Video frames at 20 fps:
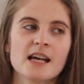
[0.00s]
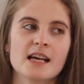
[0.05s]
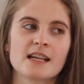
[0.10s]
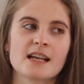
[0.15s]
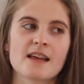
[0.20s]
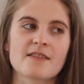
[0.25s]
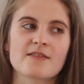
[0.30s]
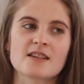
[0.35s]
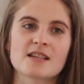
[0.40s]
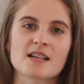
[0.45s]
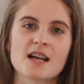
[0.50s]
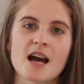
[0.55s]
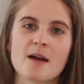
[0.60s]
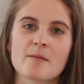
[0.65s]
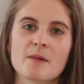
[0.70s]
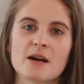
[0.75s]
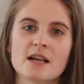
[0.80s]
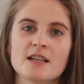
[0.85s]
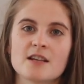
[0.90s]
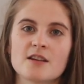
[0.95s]
and at the
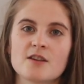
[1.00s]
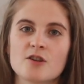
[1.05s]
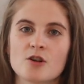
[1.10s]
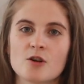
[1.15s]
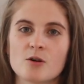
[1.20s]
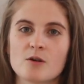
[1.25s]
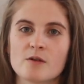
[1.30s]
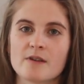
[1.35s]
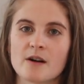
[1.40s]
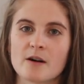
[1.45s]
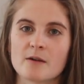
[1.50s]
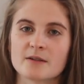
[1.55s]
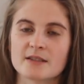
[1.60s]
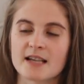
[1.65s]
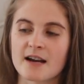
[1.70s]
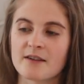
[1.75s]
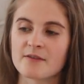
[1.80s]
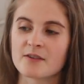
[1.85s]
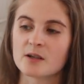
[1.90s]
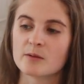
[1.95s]
time I didn't know if I was
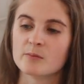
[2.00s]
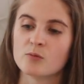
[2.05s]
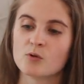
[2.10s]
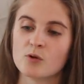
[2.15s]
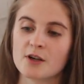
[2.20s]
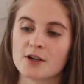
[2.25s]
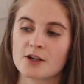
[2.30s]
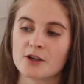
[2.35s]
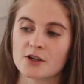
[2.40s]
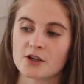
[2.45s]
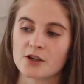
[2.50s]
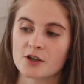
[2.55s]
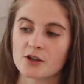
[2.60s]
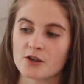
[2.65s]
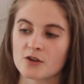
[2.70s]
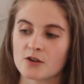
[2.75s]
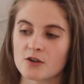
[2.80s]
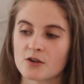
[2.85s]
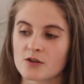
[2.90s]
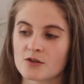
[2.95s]
having a boy or a
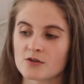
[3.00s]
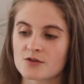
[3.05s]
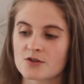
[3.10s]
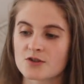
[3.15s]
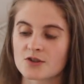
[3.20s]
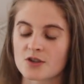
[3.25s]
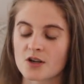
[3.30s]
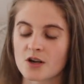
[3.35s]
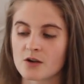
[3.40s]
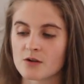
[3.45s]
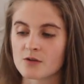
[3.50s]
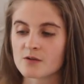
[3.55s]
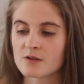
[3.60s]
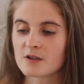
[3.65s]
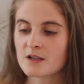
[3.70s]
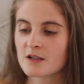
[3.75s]
girl, so.